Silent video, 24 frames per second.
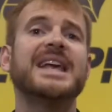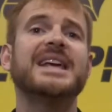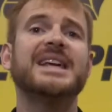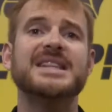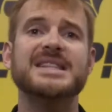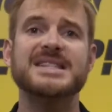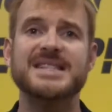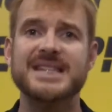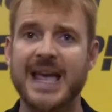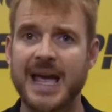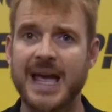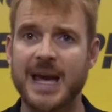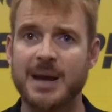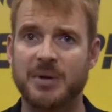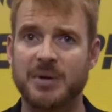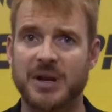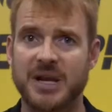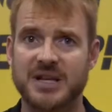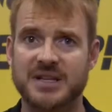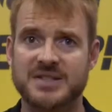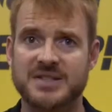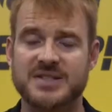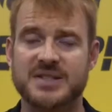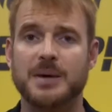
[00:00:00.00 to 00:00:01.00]

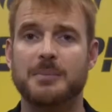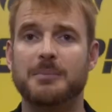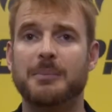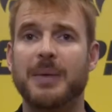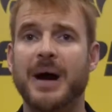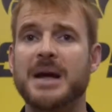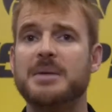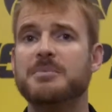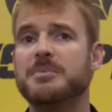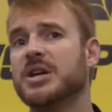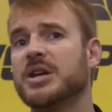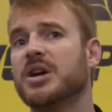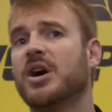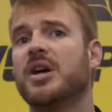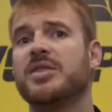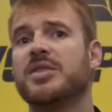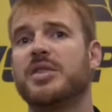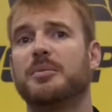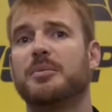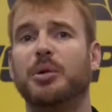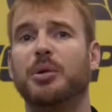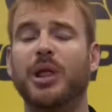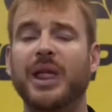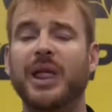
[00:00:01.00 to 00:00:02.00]
contaminants that might be on the
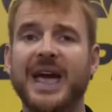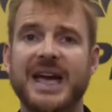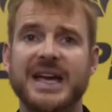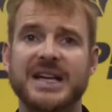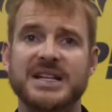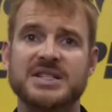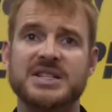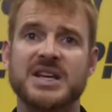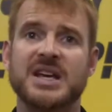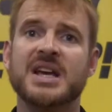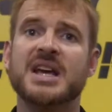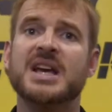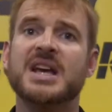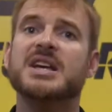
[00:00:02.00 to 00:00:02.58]
plate